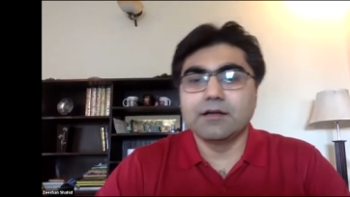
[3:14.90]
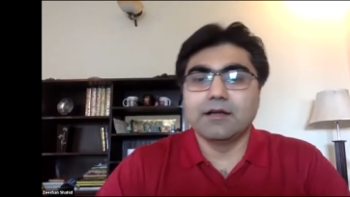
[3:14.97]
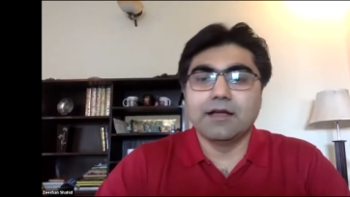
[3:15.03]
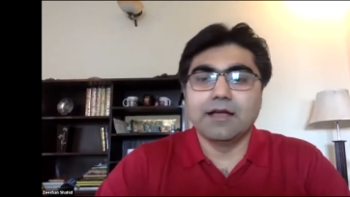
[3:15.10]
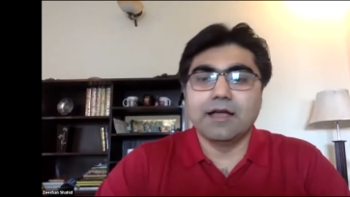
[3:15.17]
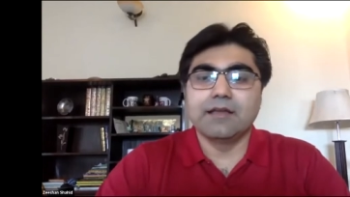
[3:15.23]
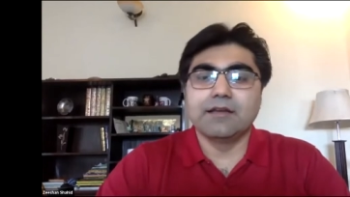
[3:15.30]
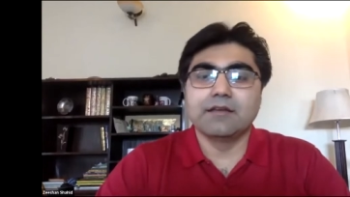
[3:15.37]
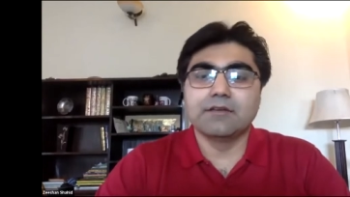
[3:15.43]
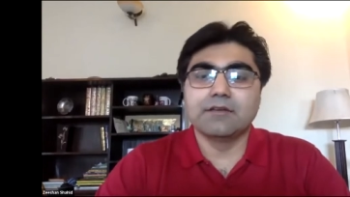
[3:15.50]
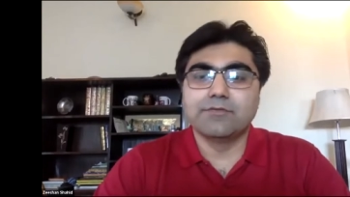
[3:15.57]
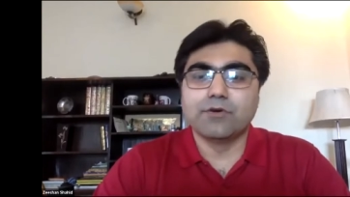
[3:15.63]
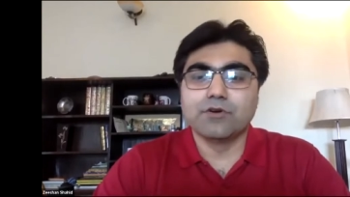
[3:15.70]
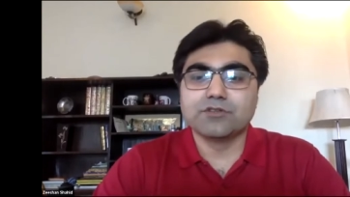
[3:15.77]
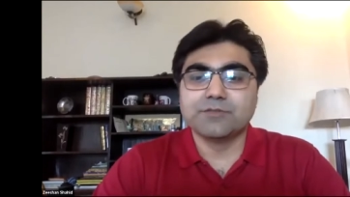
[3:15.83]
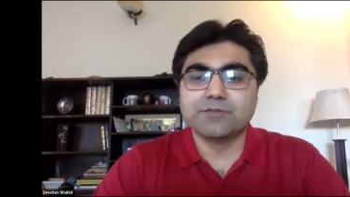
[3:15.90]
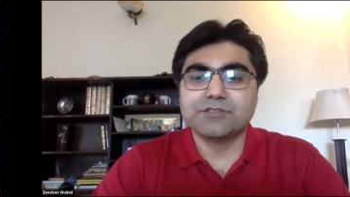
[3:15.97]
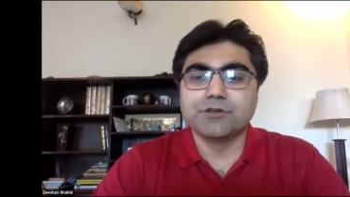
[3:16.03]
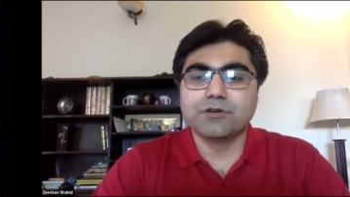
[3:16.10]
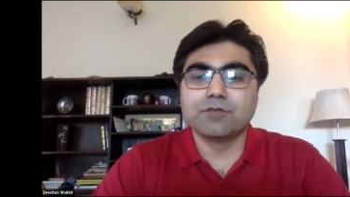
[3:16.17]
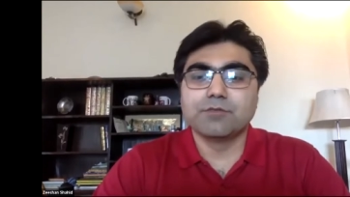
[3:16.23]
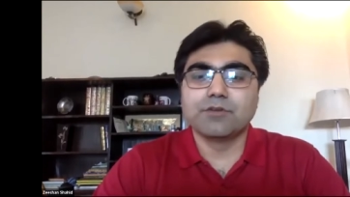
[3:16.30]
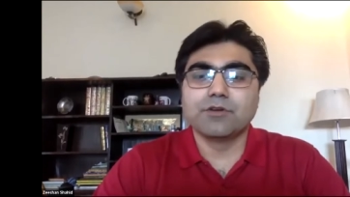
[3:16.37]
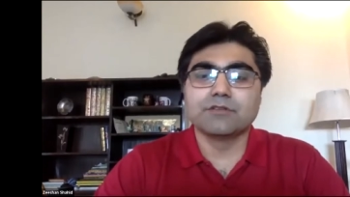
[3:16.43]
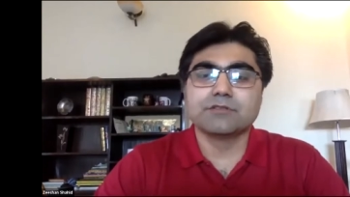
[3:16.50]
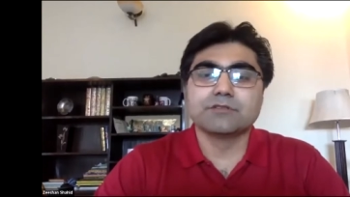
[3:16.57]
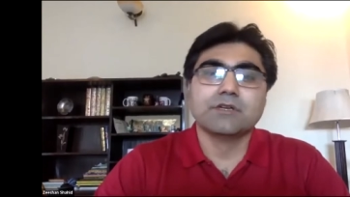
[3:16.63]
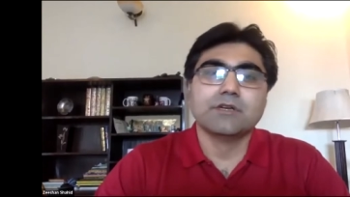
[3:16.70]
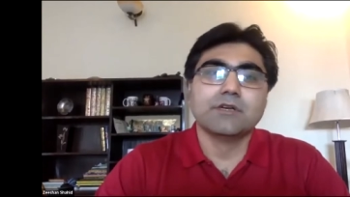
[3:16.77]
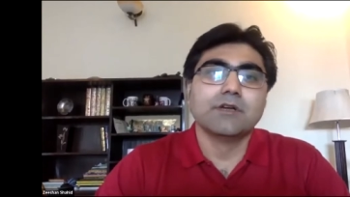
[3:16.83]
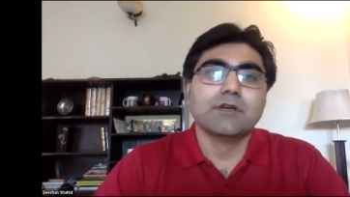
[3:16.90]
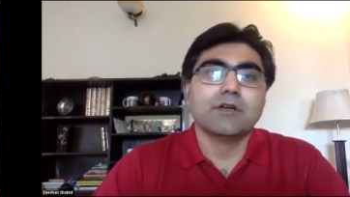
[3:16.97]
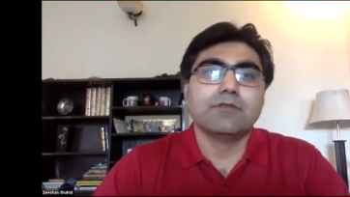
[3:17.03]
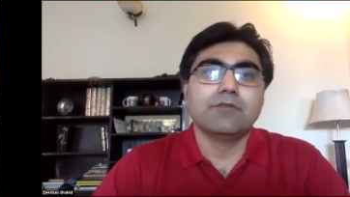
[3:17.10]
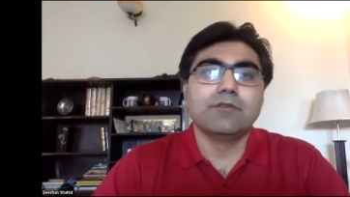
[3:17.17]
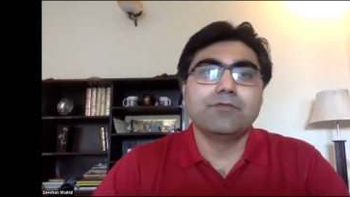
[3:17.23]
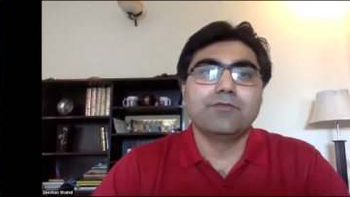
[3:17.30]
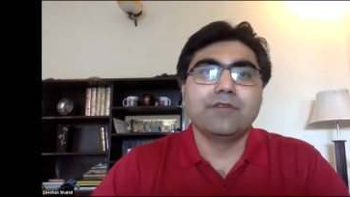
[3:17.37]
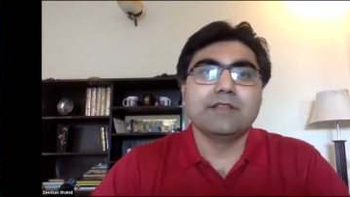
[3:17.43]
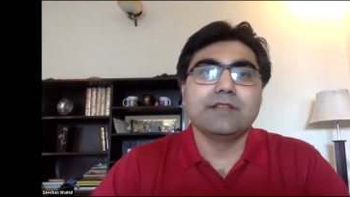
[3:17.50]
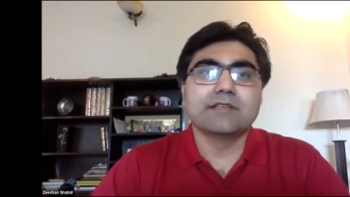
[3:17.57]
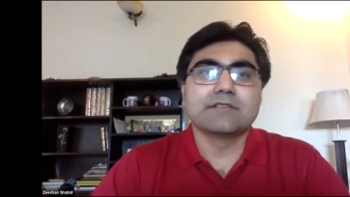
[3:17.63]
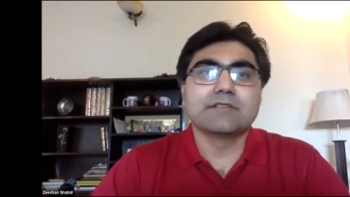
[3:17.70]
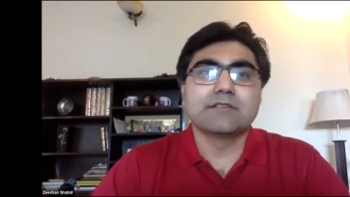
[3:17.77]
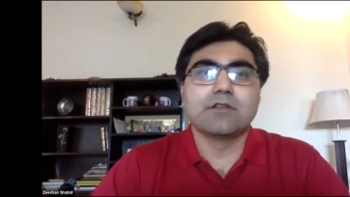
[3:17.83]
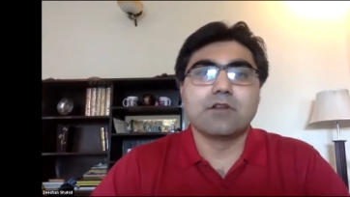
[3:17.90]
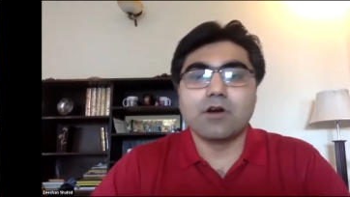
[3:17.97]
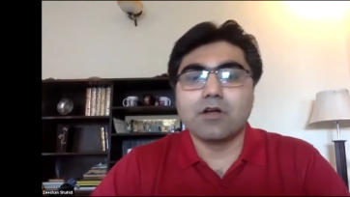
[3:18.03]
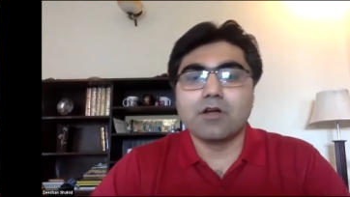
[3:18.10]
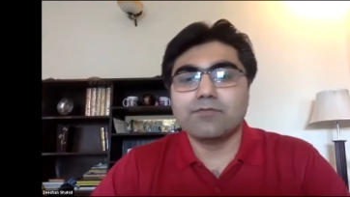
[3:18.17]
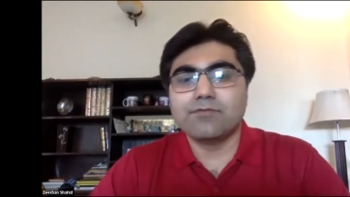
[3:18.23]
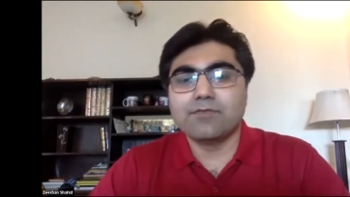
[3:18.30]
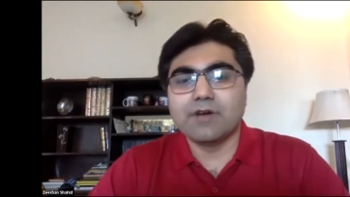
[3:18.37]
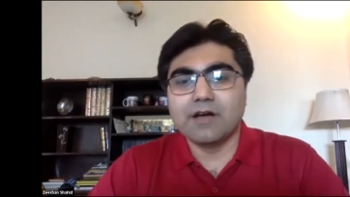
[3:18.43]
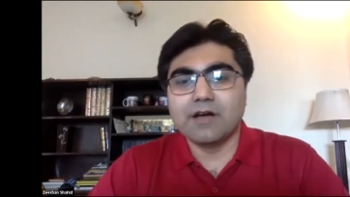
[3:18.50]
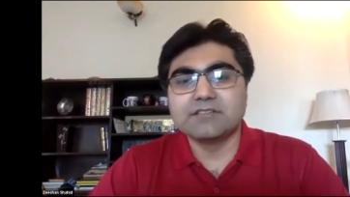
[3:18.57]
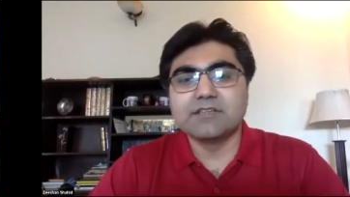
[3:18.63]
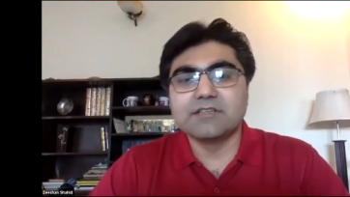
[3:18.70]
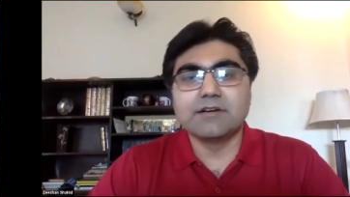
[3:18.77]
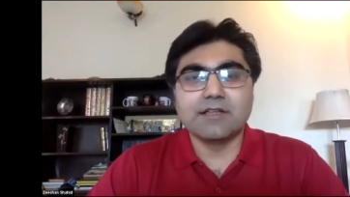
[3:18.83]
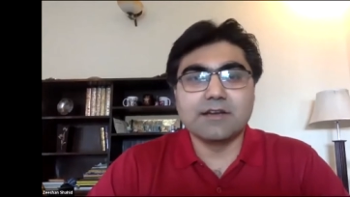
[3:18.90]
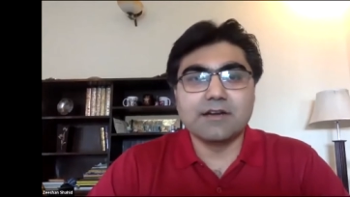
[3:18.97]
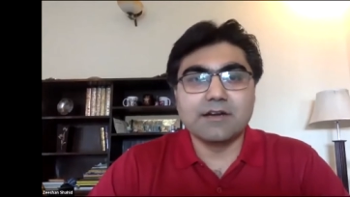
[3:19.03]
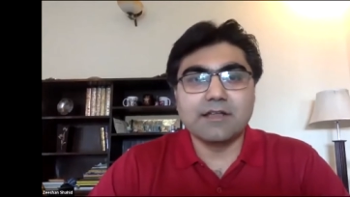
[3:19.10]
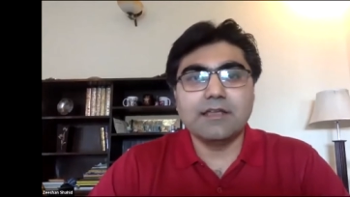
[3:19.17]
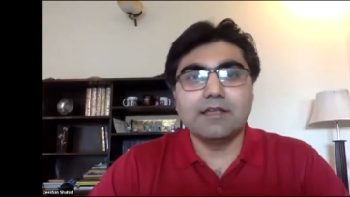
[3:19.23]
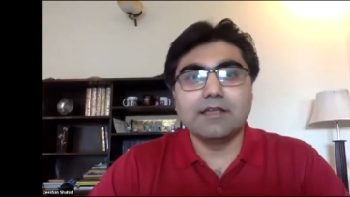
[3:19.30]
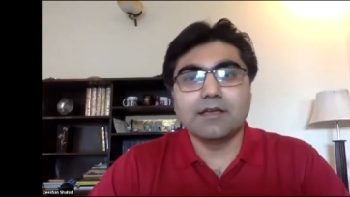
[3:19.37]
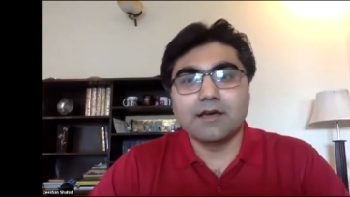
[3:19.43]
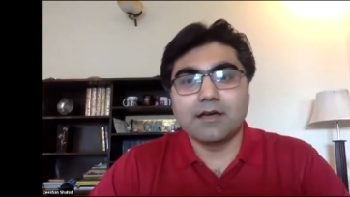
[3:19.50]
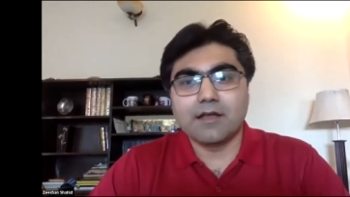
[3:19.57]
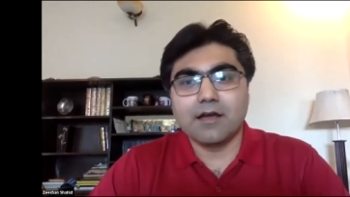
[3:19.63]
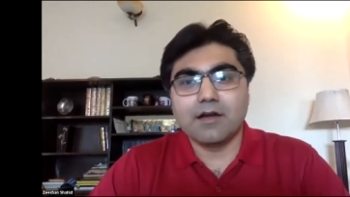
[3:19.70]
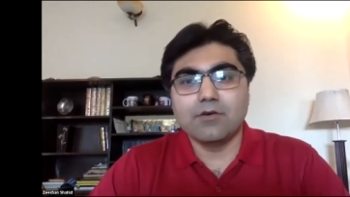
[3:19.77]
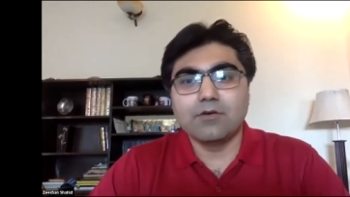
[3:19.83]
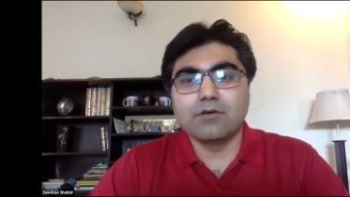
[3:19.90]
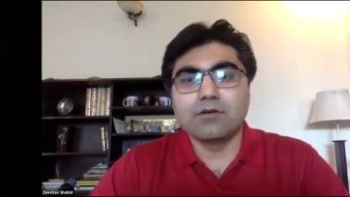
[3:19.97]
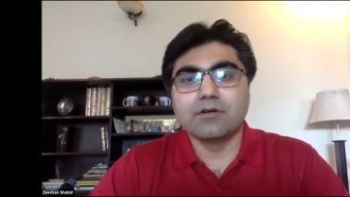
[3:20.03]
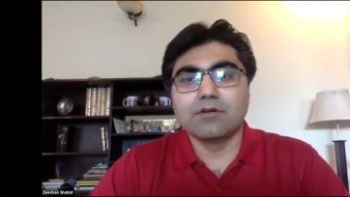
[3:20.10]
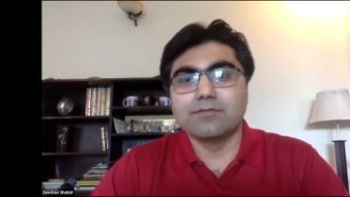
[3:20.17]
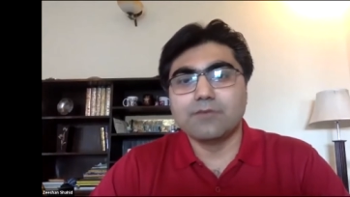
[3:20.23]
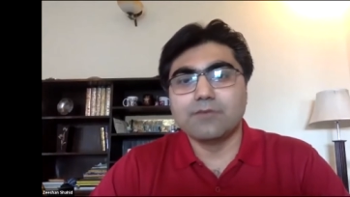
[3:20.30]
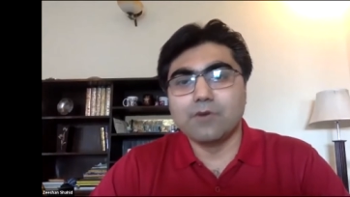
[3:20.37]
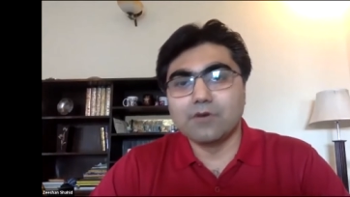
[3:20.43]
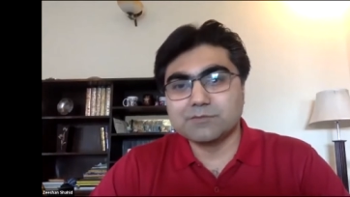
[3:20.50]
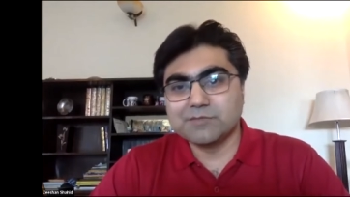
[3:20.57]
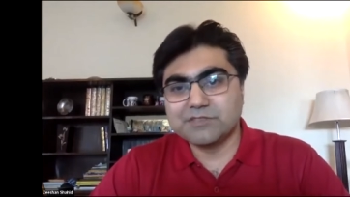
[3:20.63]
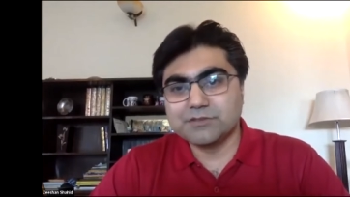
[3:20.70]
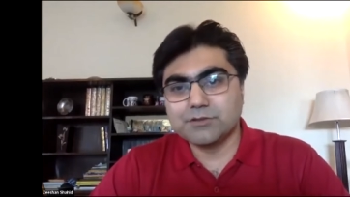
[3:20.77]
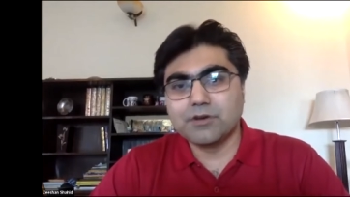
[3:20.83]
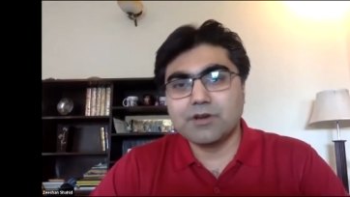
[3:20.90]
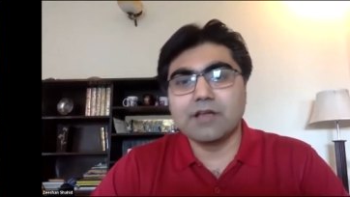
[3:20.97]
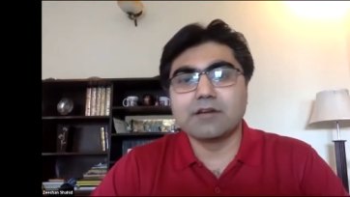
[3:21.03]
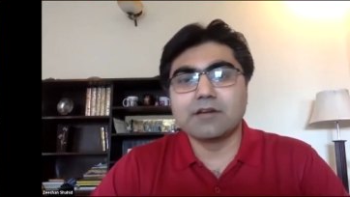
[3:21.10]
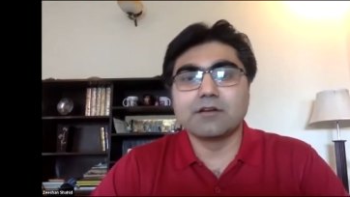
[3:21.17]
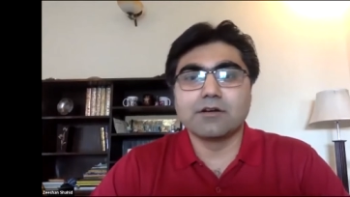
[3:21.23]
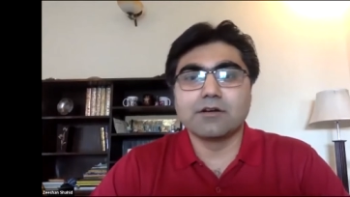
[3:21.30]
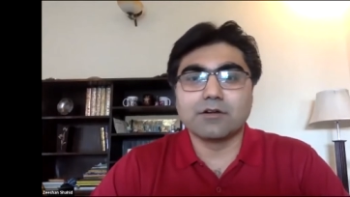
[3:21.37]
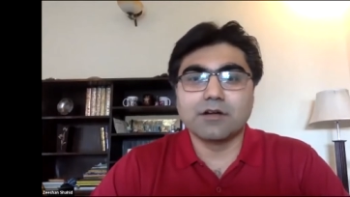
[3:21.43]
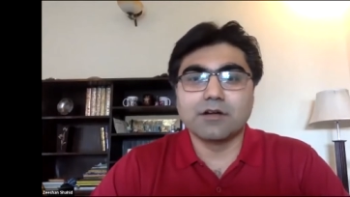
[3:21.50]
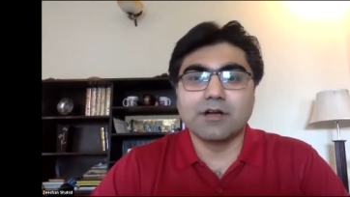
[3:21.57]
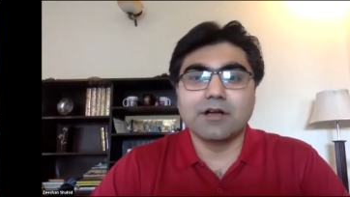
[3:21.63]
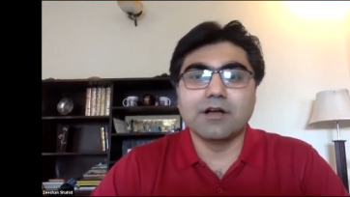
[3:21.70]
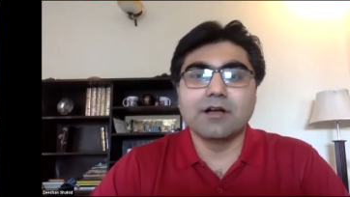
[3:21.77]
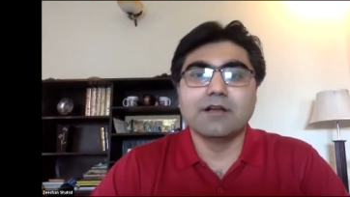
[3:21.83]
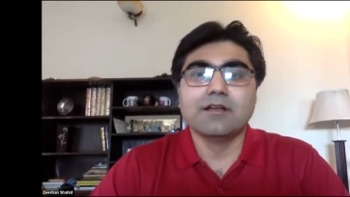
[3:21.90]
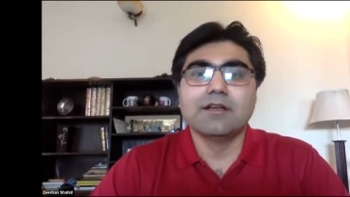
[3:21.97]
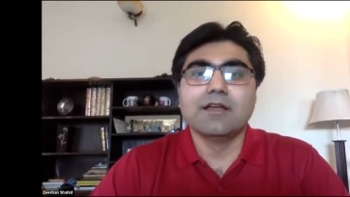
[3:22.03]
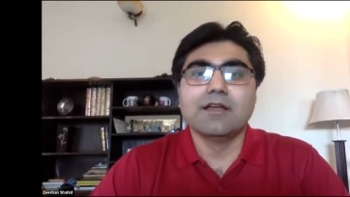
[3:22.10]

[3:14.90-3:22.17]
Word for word: and force majeure because we feel there's a lot of uncertainty around force majeure and uh,